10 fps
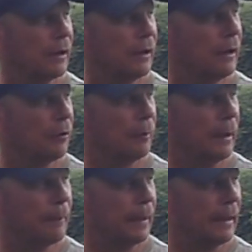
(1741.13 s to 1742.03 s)
in a little
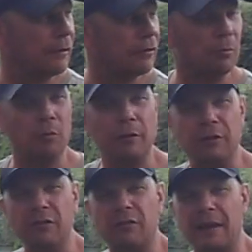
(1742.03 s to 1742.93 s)
bit of bait this
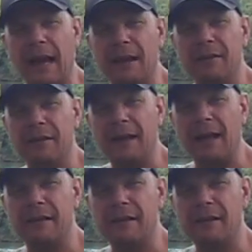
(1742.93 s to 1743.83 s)
morning, just a gallon
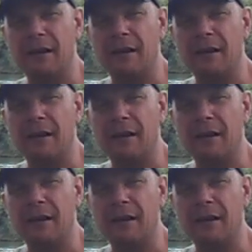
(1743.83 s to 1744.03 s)
and